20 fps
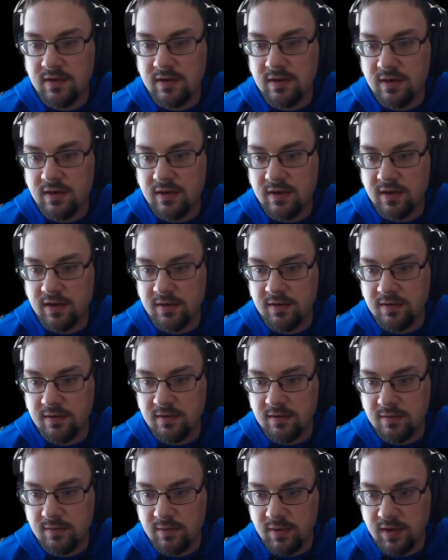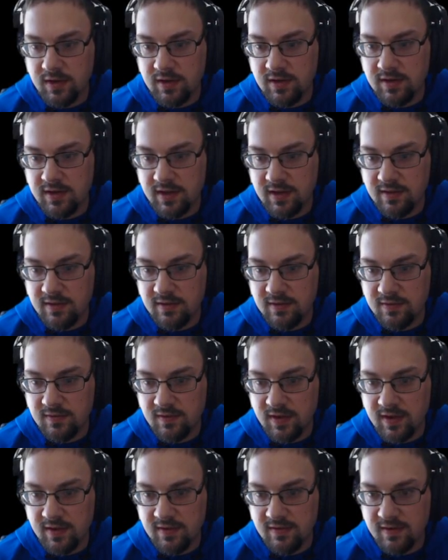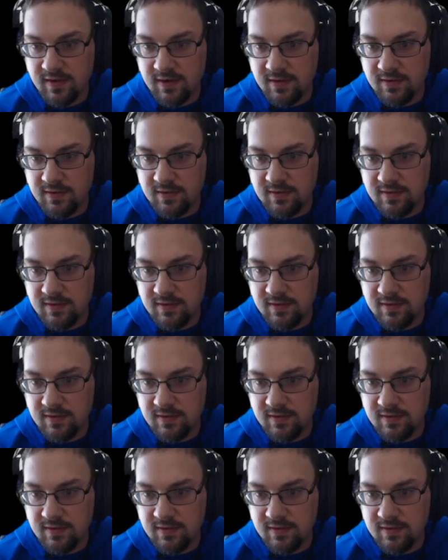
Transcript: Alright, we need to take those guys out.